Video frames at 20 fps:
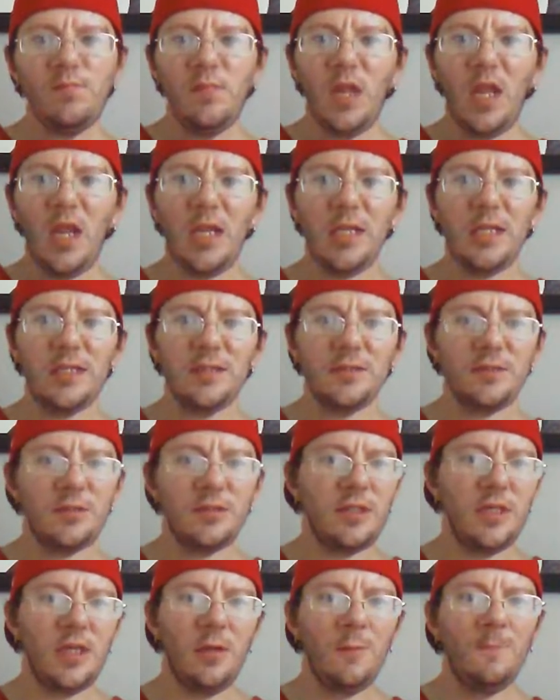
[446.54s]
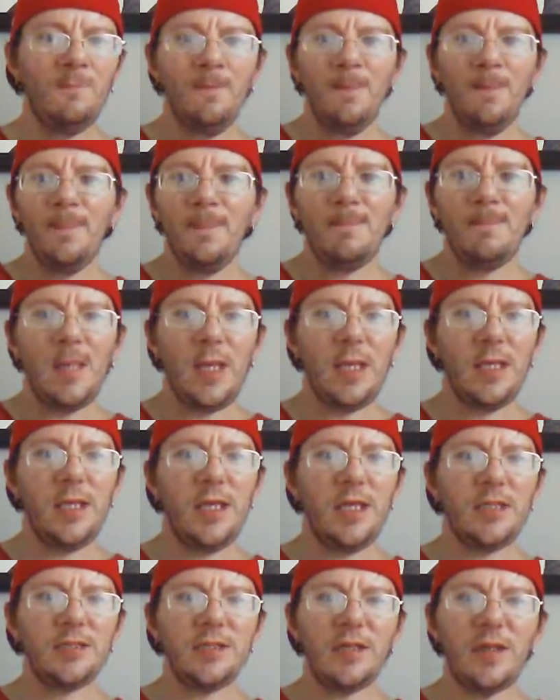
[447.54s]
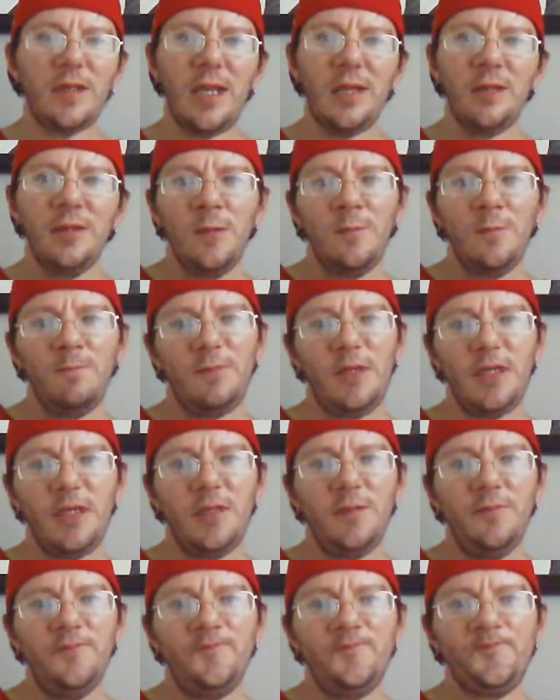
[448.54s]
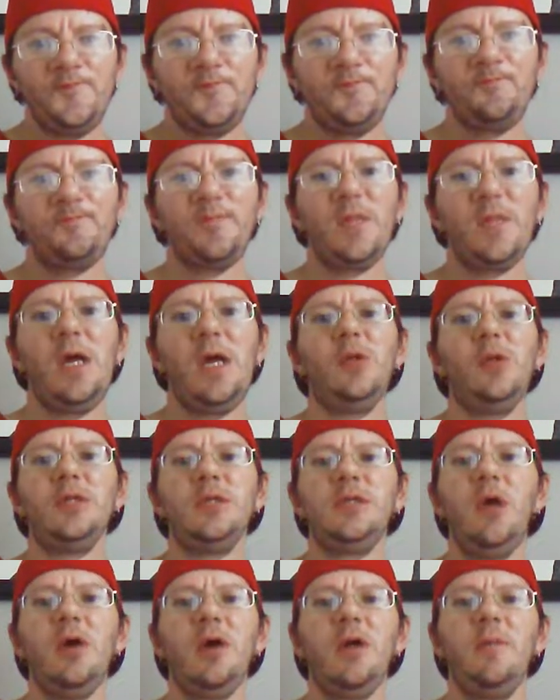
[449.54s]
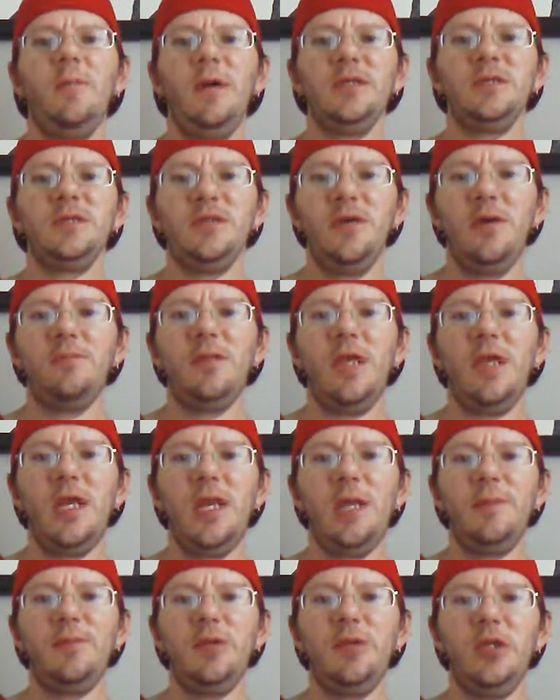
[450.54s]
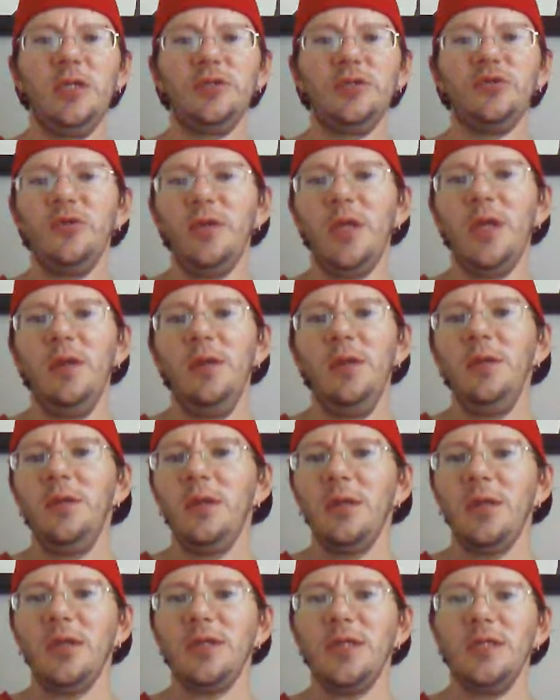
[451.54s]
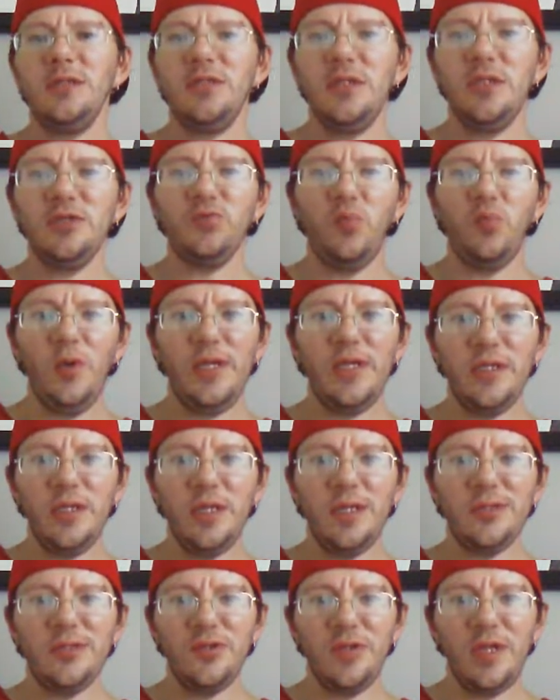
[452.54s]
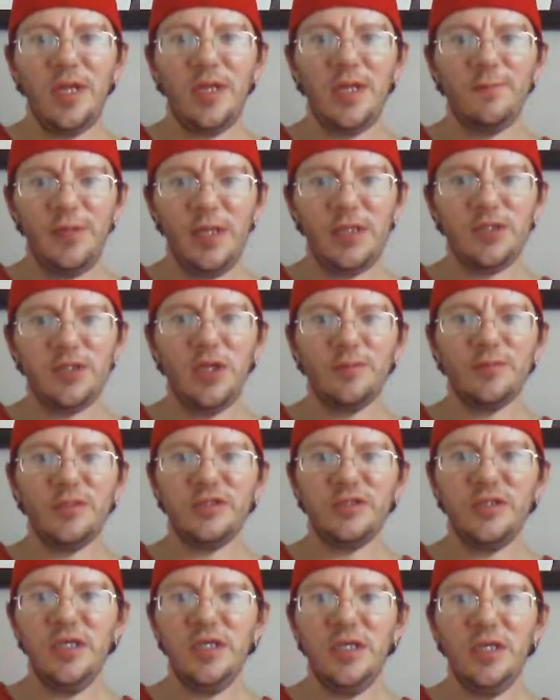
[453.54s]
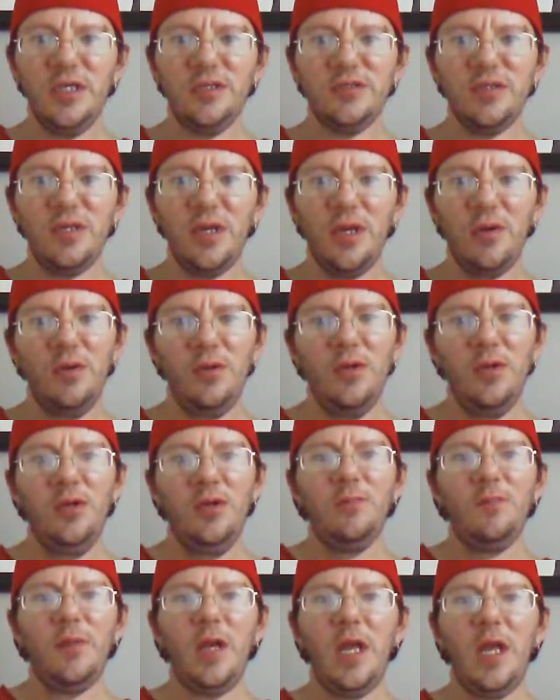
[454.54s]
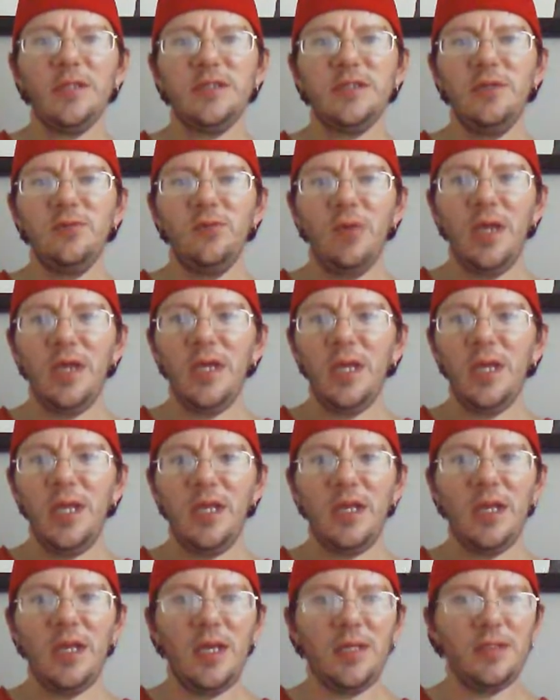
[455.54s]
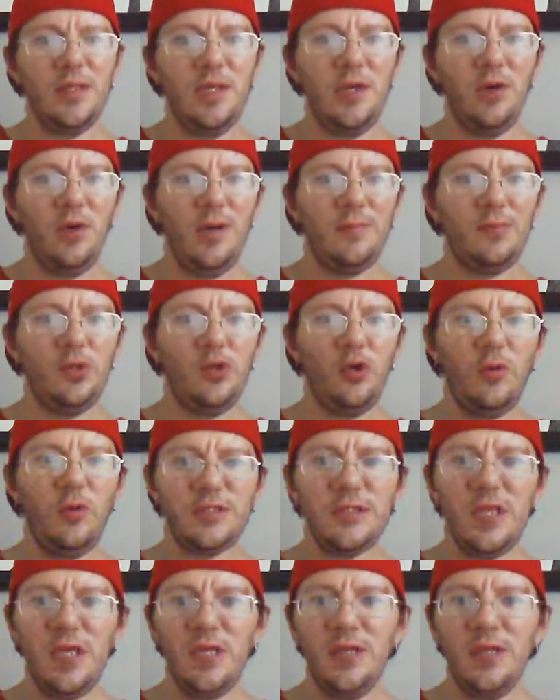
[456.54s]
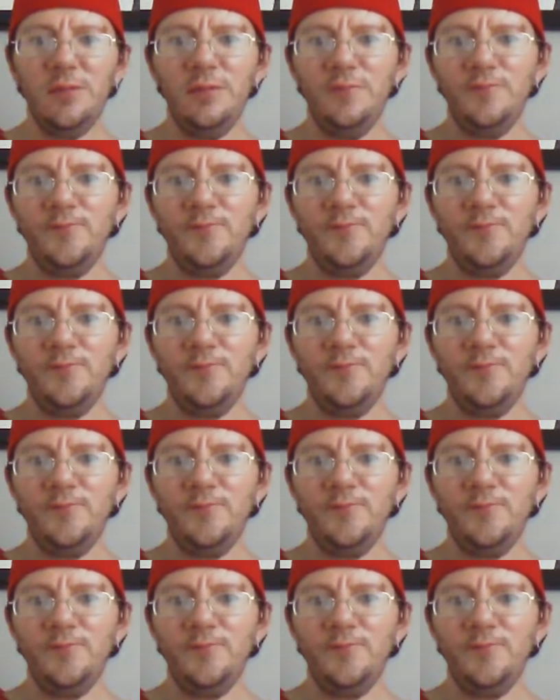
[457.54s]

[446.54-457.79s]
I get into that. But I want to talk about something that happened yesterday, because I just went yesterday and picked up the CDs, but I was getting ready to head out, I'm doing my thing.